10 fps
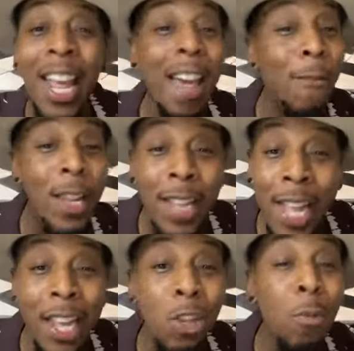see
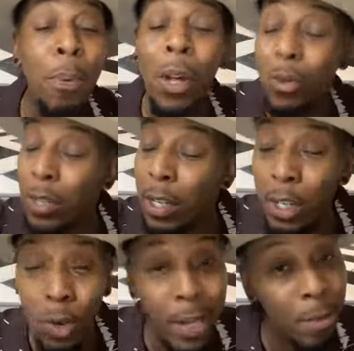everything you
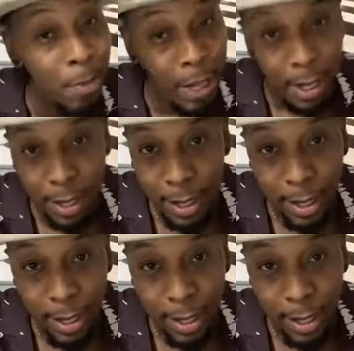post. Trust me.